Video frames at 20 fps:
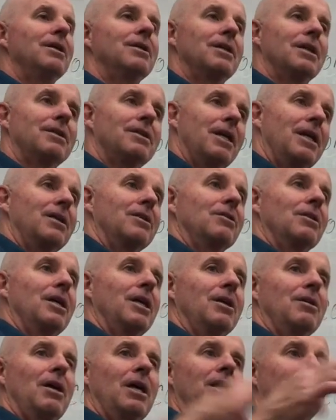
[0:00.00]
that then
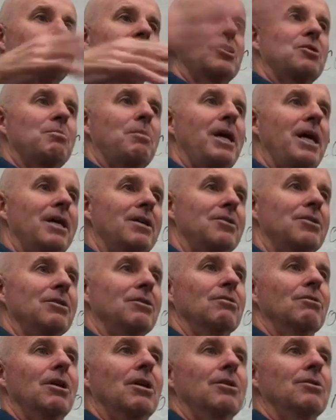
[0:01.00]
it expands
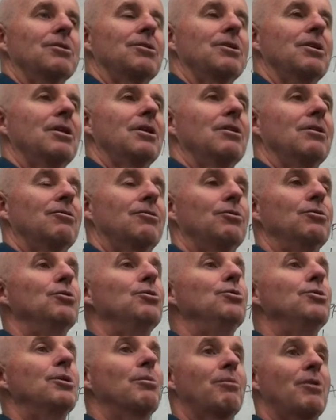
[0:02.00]
and grows
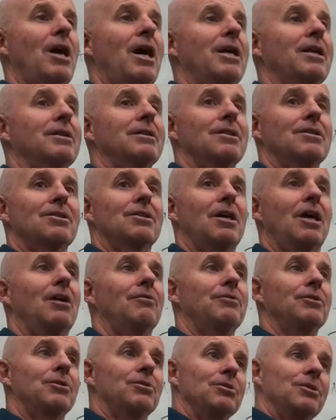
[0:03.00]
through the product
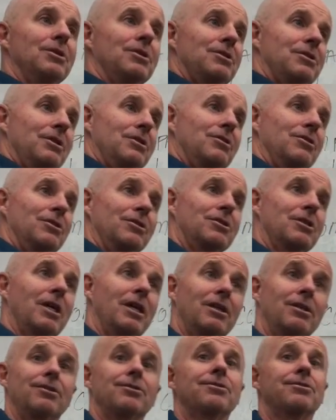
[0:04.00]
itself and through these digital
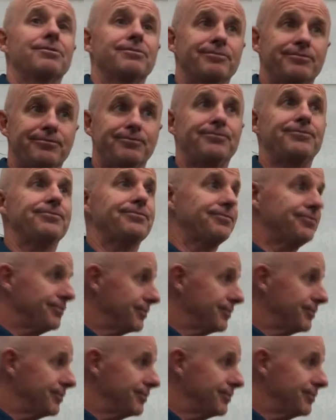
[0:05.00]
channels. Yep.